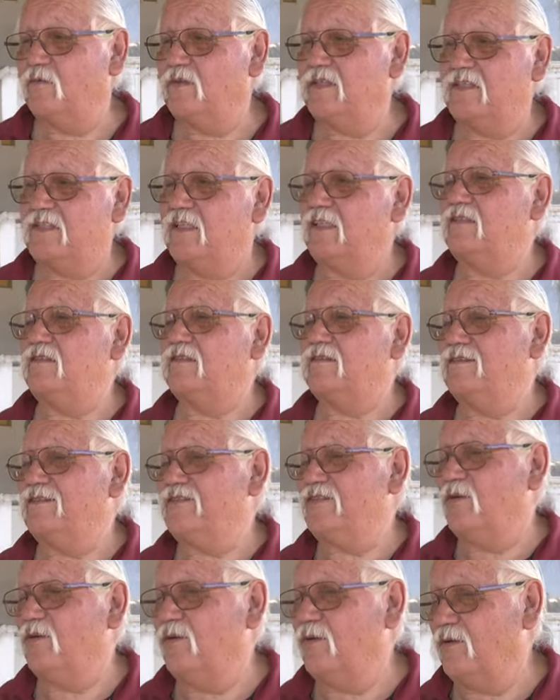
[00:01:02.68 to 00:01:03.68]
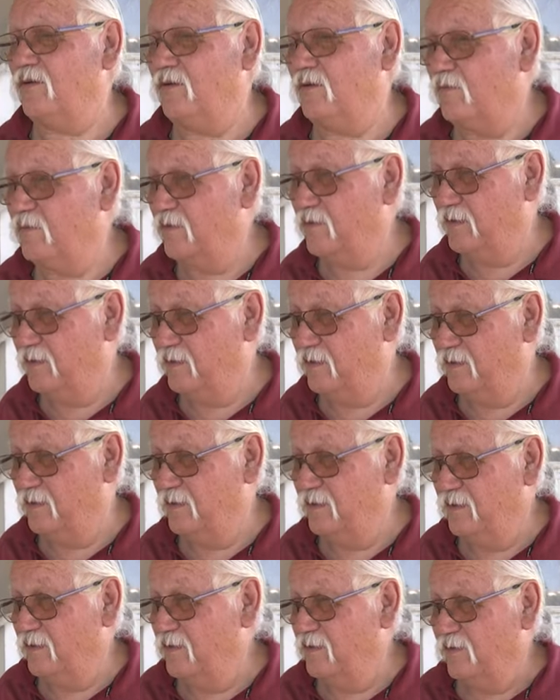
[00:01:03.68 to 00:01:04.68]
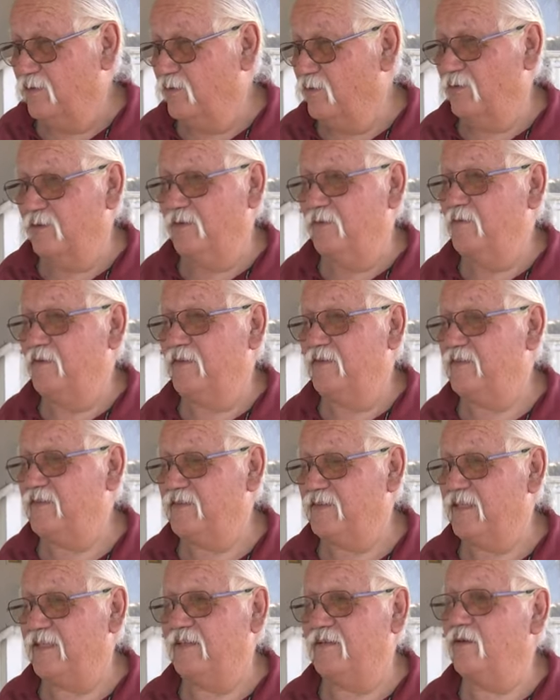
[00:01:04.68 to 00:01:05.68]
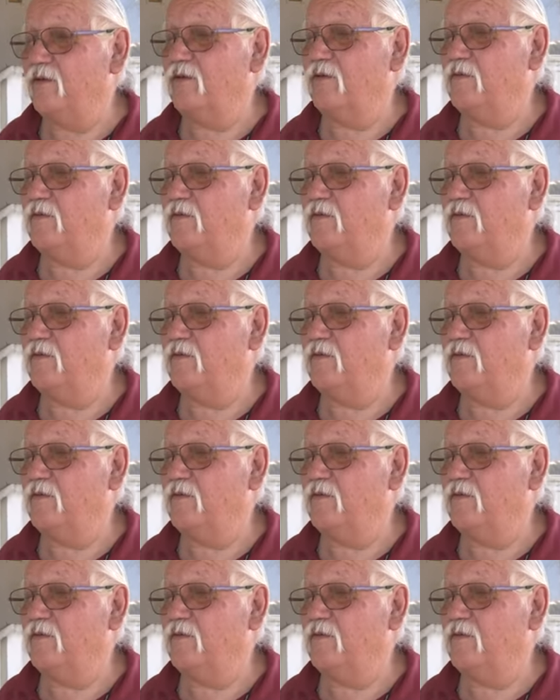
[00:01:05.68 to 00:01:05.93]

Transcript: with tentacles all over the all over the state all